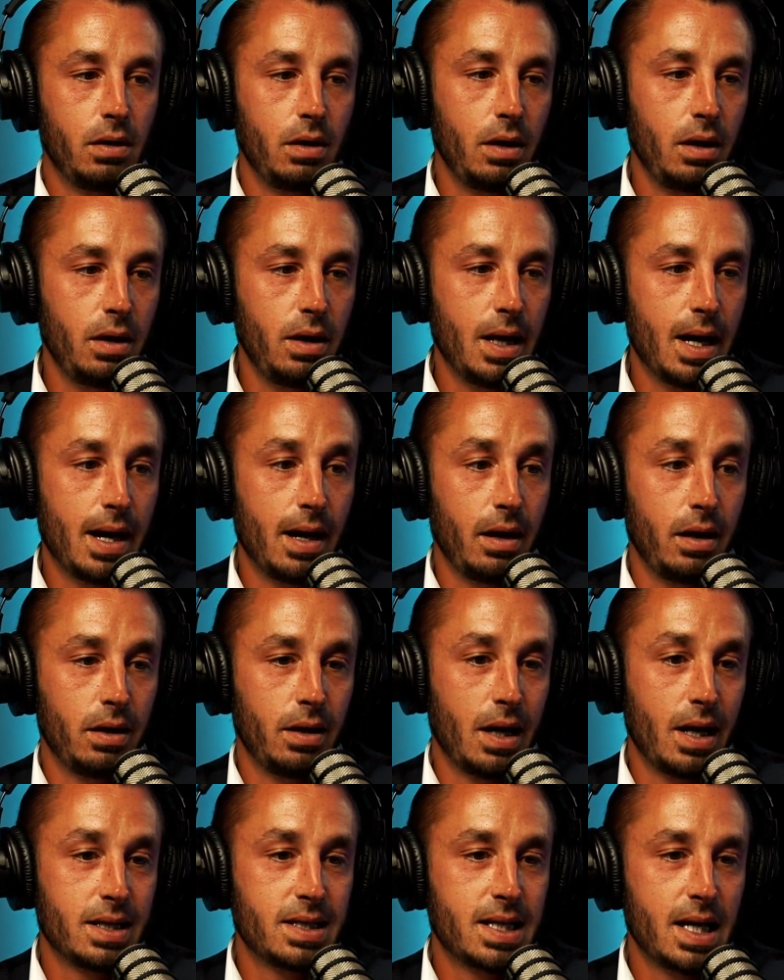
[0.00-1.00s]
yeah, and
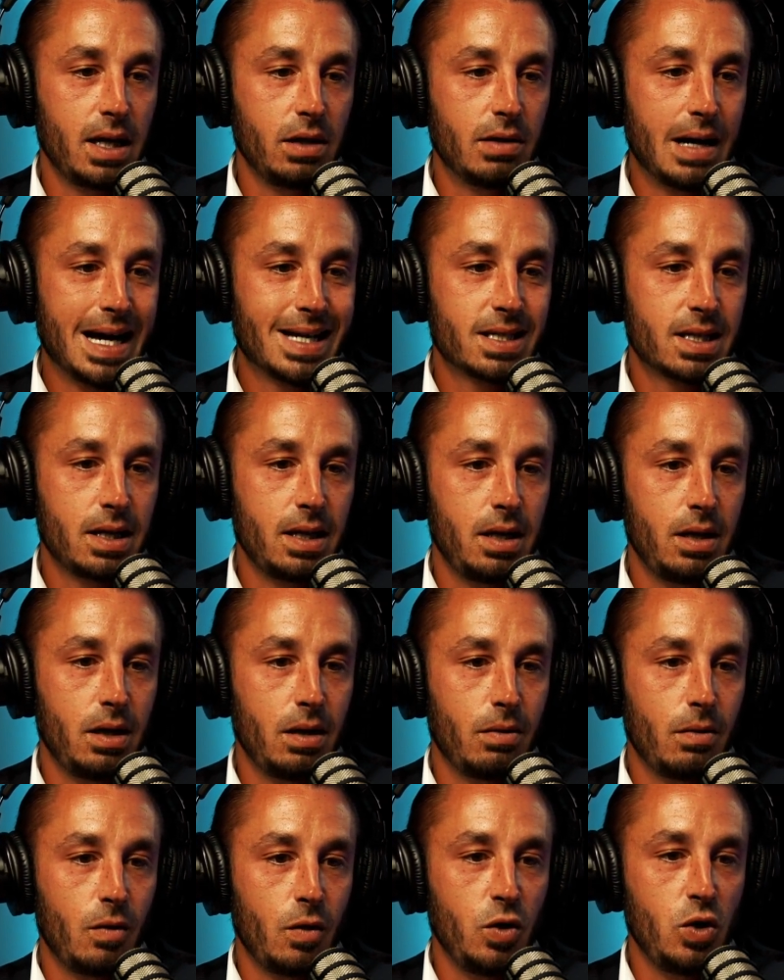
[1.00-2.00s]
I'd say lastly,
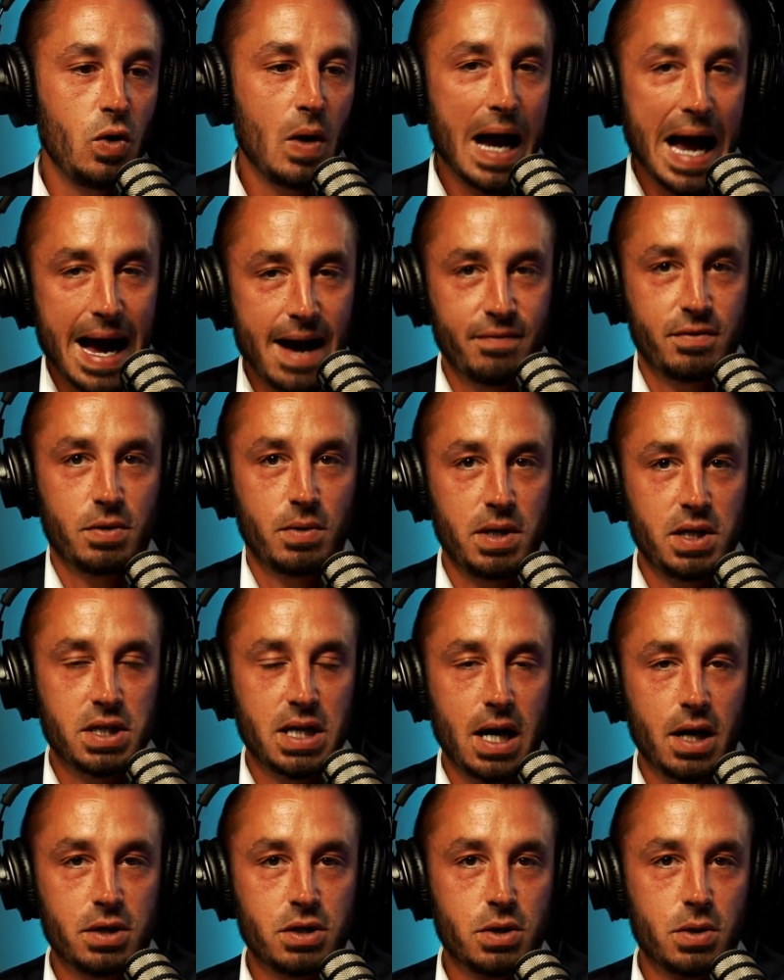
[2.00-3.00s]
you have to reach
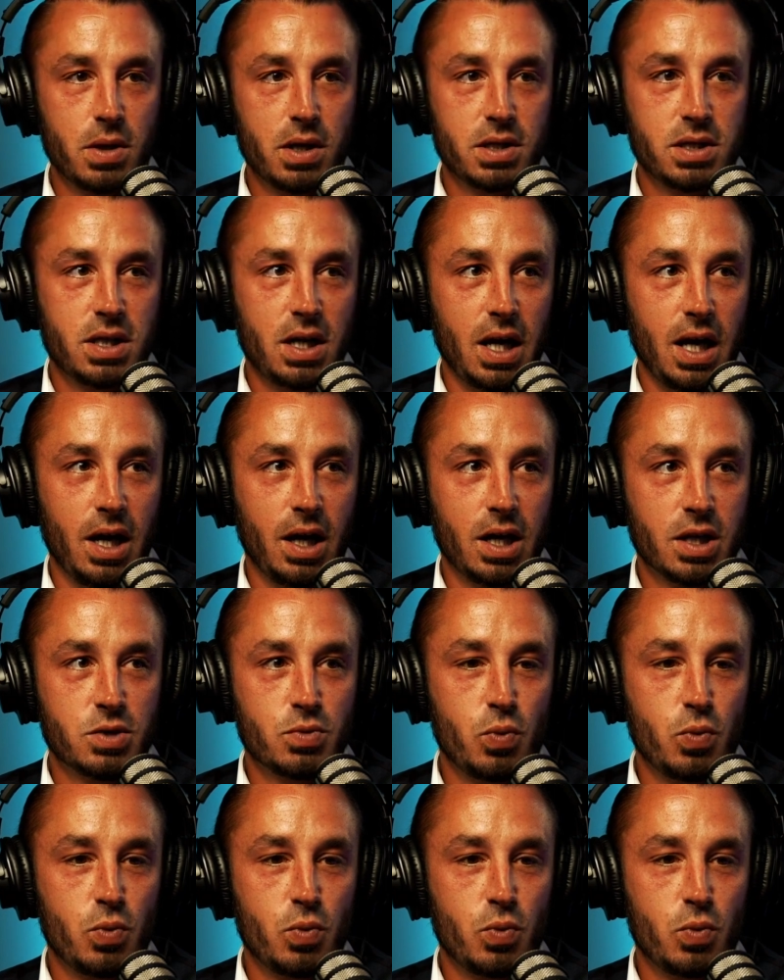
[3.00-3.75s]
out to us because eh,